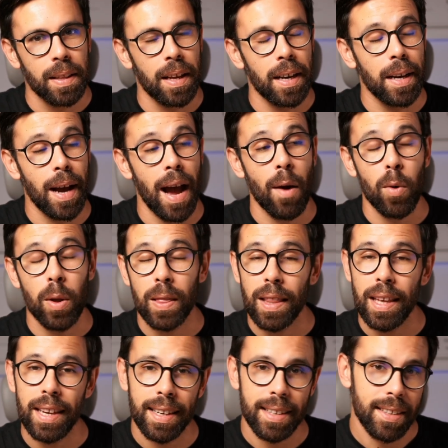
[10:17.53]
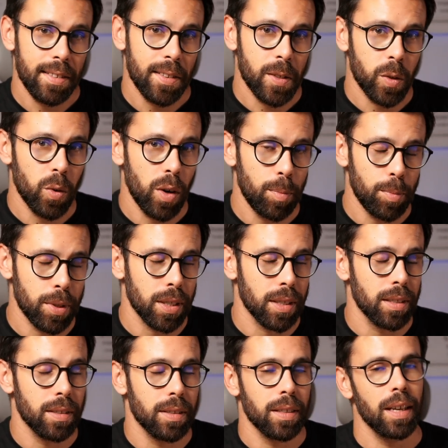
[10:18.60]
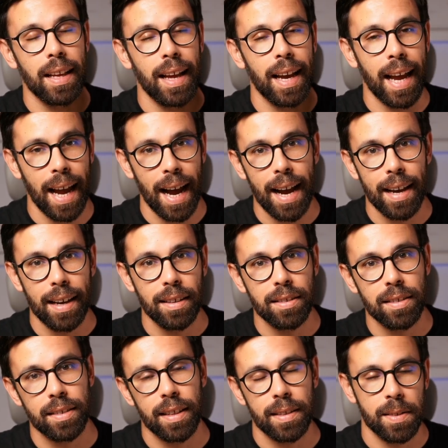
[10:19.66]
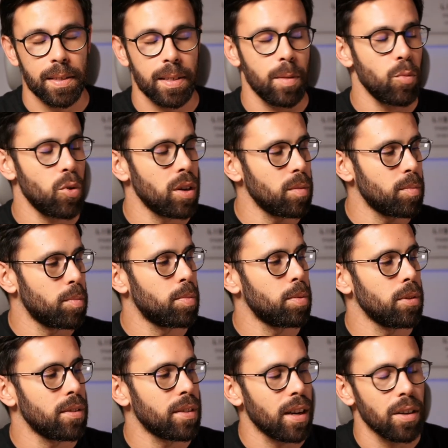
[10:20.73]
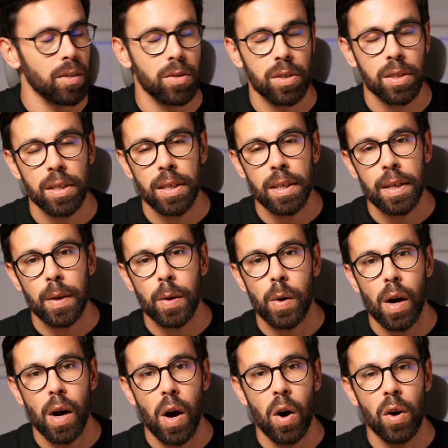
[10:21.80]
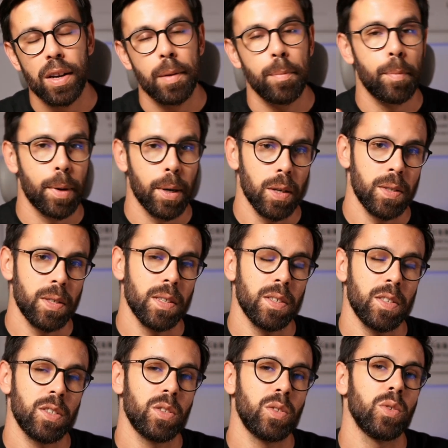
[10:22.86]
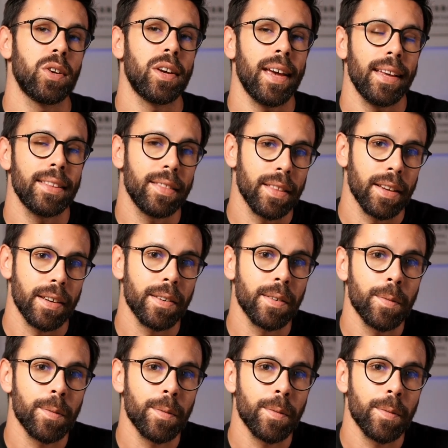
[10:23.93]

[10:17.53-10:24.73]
I will link in the description a guide that someone pulled out on a process to get there.